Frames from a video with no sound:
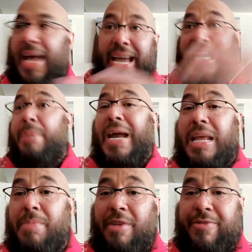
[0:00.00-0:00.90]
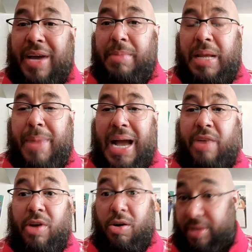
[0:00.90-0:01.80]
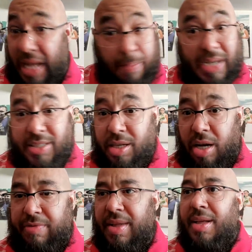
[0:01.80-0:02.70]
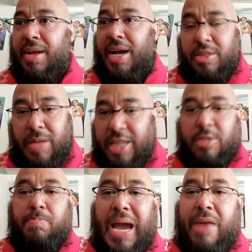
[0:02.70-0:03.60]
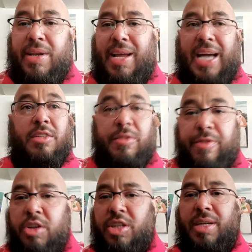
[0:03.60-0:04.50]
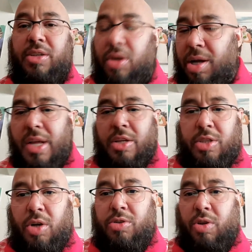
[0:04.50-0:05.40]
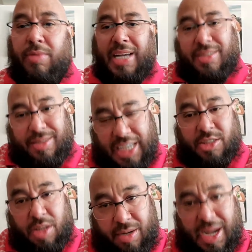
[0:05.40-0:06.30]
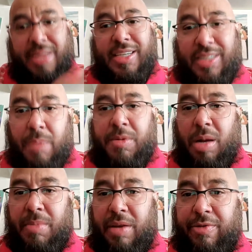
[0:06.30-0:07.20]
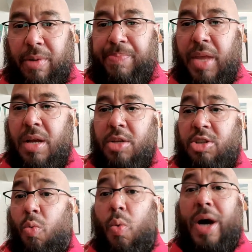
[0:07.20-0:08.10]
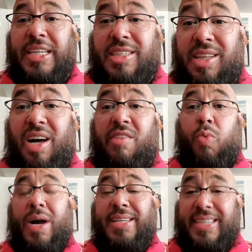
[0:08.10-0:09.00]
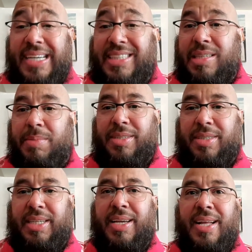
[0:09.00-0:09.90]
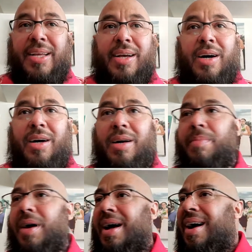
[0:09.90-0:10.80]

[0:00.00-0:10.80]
anybody in my family background, not myself, has married as a virgin. So that's the context I'm coming from. So what is love? What is intimacy? Uh, um,